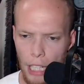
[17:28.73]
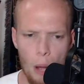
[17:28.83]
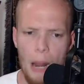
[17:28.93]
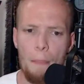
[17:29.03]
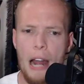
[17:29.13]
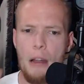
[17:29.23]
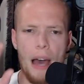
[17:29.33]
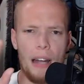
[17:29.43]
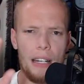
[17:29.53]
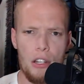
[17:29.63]
No, I'm not mad
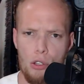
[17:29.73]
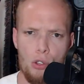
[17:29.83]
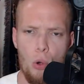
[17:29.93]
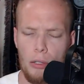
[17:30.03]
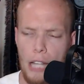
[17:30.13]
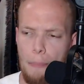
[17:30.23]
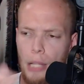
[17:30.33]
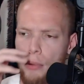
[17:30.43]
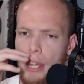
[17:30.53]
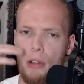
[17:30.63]
about it. You just scored on that play.
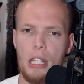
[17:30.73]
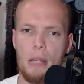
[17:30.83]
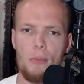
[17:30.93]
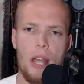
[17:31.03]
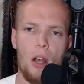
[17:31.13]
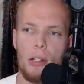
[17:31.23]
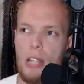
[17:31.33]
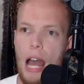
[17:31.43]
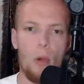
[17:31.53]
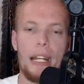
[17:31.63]
We hear teams say all the time,
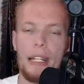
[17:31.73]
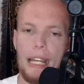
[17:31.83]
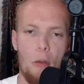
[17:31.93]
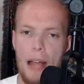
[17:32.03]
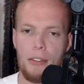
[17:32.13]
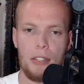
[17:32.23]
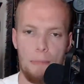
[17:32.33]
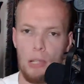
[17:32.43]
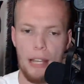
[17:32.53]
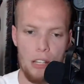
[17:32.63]
why didn't they go back to that play?
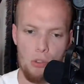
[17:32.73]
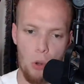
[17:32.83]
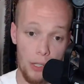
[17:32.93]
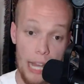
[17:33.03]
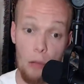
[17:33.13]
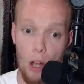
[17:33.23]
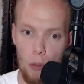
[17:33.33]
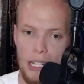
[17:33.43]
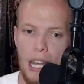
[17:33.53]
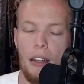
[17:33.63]
They scored on that. Well, we
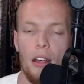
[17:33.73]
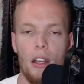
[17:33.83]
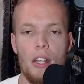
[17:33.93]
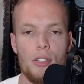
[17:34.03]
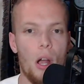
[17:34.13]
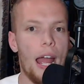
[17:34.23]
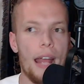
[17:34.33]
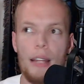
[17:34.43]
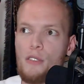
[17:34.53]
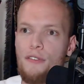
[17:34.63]
did. So, all
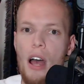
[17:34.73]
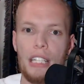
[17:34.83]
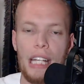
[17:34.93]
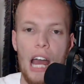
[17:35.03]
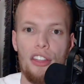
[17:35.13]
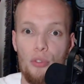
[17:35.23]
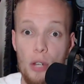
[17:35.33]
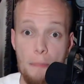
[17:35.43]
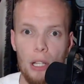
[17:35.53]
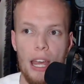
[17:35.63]
right, that's fine. You got
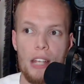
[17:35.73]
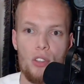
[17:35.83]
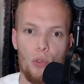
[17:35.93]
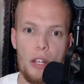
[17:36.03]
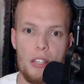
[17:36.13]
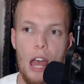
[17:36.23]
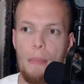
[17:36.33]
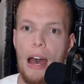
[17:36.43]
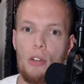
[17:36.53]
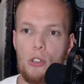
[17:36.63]
3 plays, 3
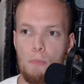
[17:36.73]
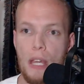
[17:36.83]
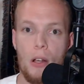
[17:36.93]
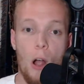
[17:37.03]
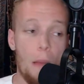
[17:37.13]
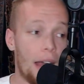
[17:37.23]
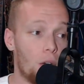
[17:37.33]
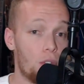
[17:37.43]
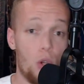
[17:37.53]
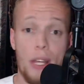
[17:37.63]
timeouts. Pete
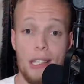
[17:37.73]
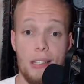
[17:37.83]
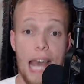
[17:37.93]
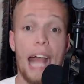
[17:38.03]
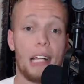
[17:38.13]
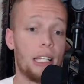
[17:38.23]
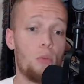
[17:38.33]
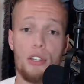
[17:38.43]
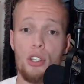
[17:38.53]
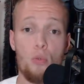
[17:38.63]
Carmichael, do exactly
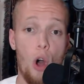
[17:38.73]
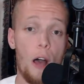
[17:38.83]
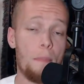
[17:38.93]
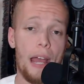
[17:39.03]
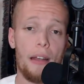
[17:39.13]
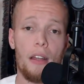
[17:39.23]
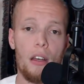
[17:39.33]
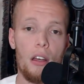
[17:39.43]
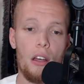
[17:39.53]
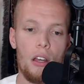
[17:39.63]
what you want, man.
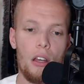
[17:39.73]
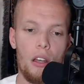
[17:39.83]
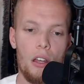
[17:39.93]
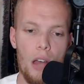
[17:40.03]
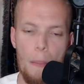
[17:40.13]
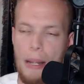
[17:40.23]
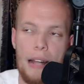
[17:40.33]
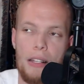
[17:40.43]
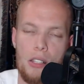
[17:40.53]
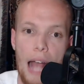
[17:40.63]
I mean,
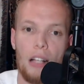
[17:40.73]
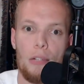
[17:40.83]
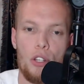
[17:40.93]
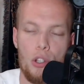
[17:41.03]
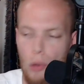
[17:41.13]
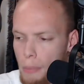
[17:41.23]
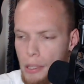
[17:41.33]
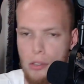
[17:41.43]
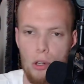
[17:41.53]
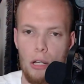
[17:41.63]
not exactly what you want,
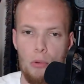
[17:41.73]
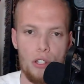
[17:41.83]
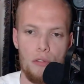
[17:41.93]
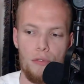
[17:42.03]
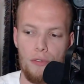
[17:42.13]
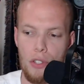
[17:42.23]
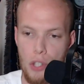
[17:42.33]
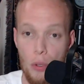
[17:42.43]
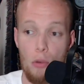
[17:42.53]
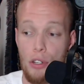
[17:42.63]
because clearly what you
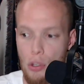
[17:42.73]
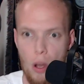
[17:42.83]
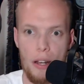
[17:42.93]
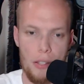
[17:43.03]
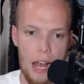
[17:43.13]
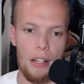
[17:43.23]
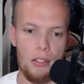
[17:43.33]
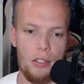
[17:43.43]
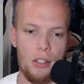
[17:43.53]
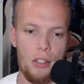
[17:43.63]
want has gotten
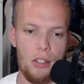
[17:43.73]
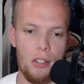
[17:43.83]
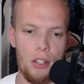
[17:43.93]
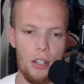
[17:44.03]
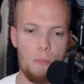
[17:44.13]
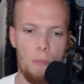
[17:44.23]
us to this point.